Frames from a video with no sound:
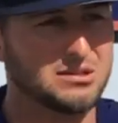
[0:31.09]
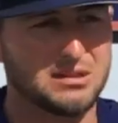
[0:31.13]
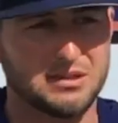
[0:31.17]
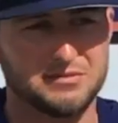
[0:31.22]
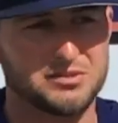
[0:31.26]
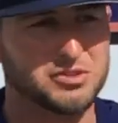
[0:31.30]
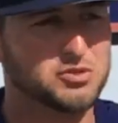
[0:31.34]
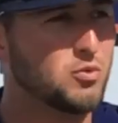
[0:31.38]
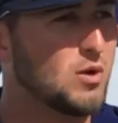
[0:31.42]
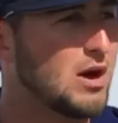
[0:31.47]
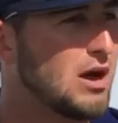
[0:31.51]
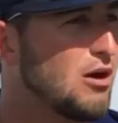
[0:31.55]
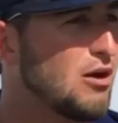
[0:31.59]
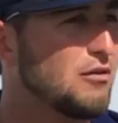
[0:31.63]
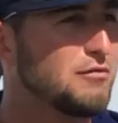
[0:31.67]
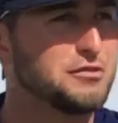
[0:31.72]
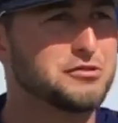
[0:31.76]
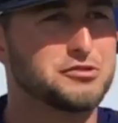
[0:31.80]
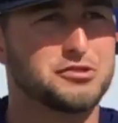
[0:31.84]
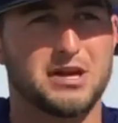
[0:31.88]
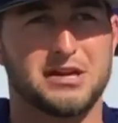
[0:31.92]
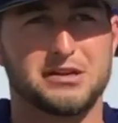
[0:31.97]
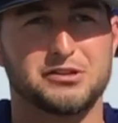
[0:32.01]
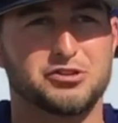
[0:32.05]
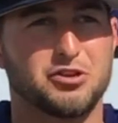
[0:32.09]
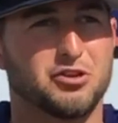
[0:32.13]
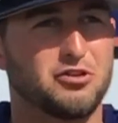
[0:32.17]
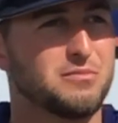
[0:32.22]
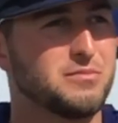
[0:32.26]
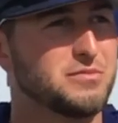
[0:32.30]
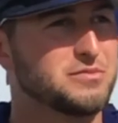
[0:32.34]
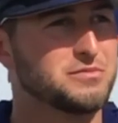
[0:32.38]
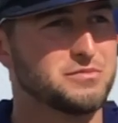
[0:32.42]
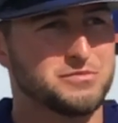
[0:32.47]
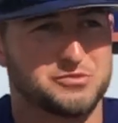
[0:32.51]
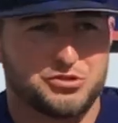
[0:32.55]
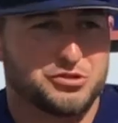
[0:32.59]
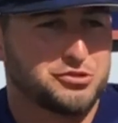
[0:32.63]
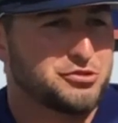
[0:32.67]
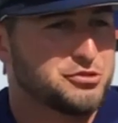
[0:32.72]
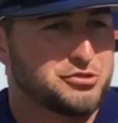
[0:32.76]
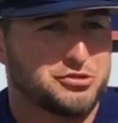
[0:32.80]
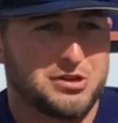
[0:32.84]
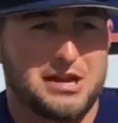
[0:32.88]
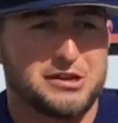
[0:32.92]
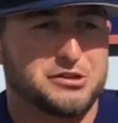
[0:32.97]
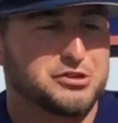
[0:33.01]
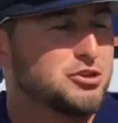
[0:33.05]
11, 12, you're trying to
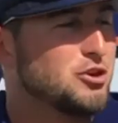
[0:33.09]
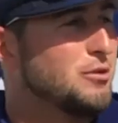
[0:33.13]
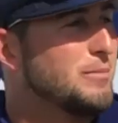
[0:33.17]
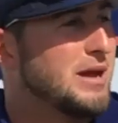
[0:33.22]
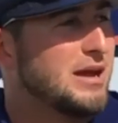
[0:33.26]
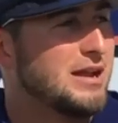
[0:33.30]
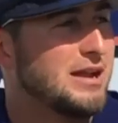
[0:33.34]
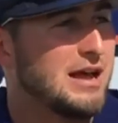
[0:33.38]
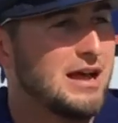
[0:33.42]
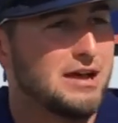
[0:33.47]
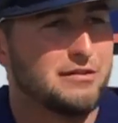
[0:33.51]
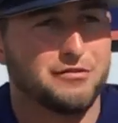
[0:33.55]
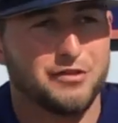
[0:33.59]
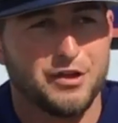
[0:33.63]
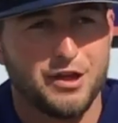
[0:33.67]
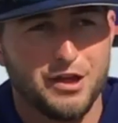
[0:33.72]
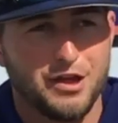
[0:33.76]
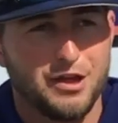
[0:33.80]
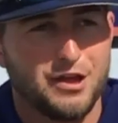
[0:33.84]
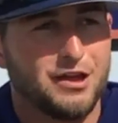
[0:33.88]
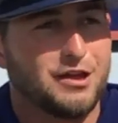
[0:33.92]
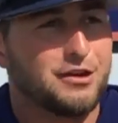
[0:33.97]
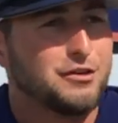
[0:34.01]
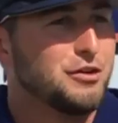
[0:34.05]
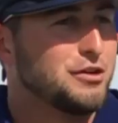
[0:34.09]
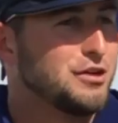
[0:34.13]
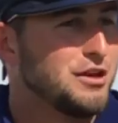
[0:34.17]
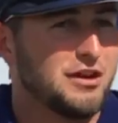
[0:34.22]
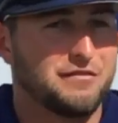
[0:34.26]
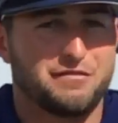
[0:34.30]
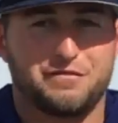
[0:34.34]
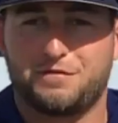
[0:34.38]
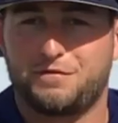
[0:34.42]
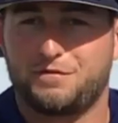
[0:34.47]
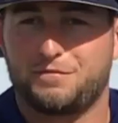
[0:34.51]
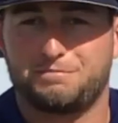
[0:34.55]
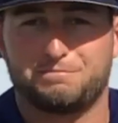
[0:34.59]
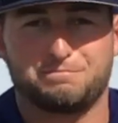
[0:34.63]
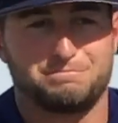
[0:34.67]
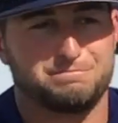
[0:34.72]
show them how to have good enough